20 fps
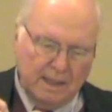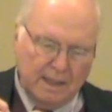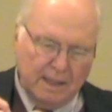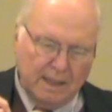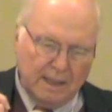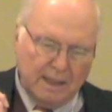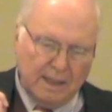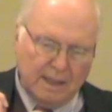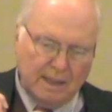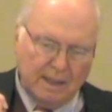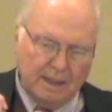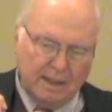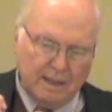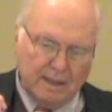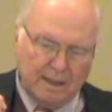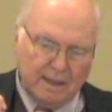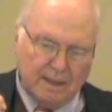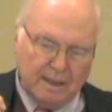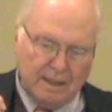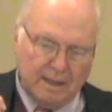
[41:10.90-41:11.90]
He
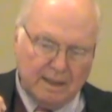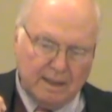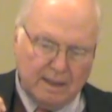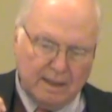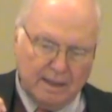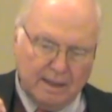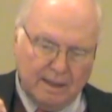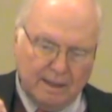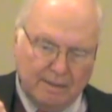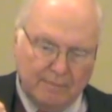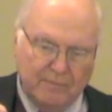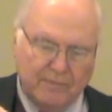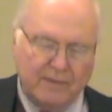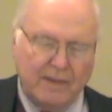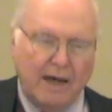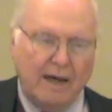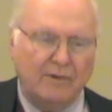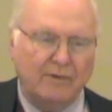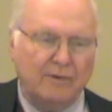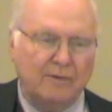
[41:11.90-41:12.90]
comes
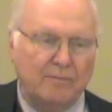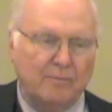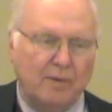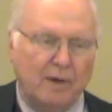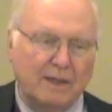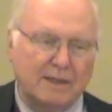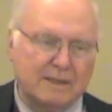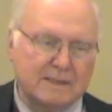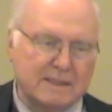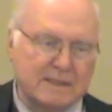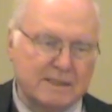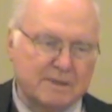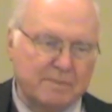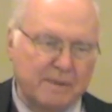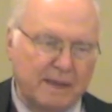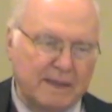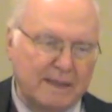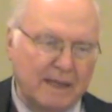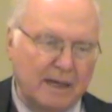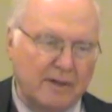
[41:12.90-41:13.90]
down to, marches his
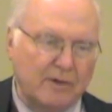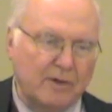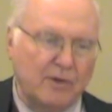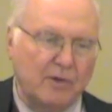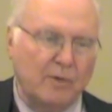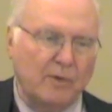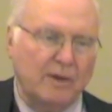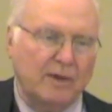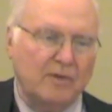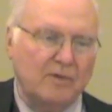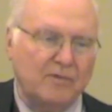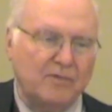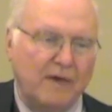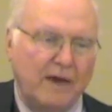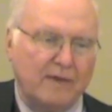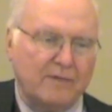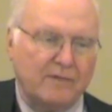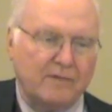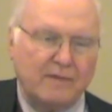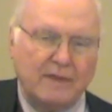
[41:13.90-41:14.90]
men down to New York as
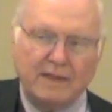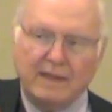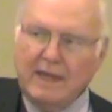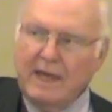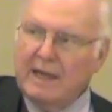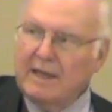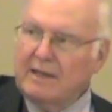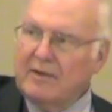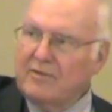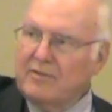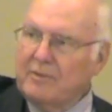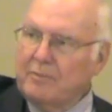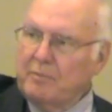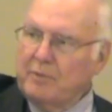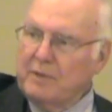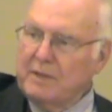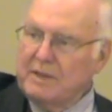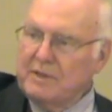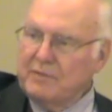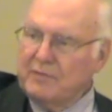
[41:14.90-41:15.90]
fast as they can because the
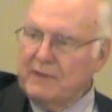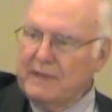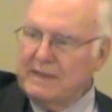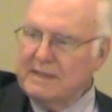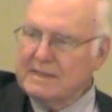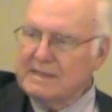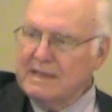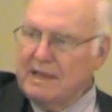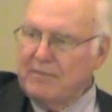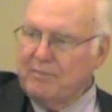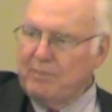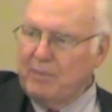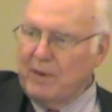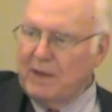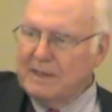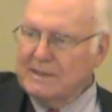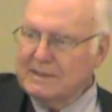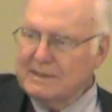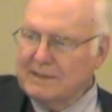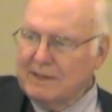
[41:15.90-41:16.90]
British fleet has left
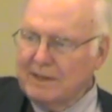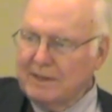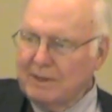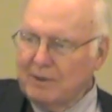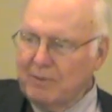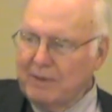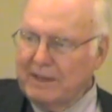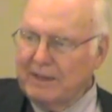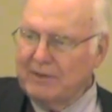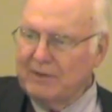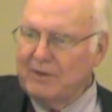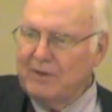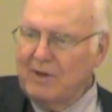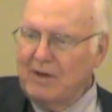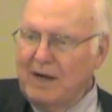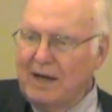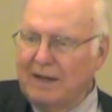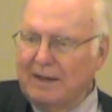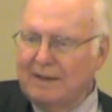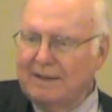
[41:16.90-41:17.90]
Boston on their way to New
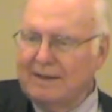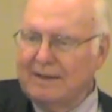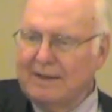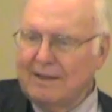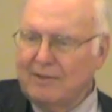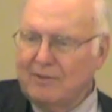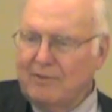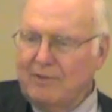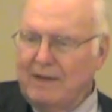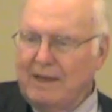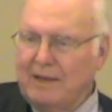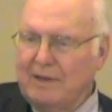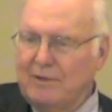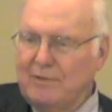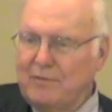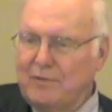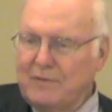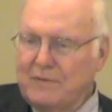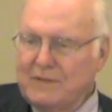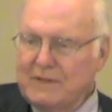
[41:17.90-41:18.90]
York,
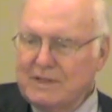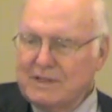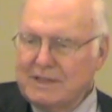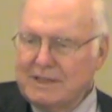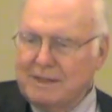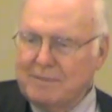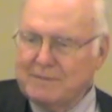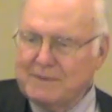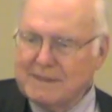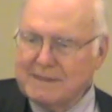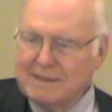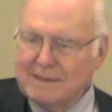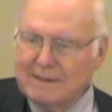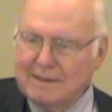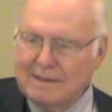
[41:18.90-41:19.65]
350 ships.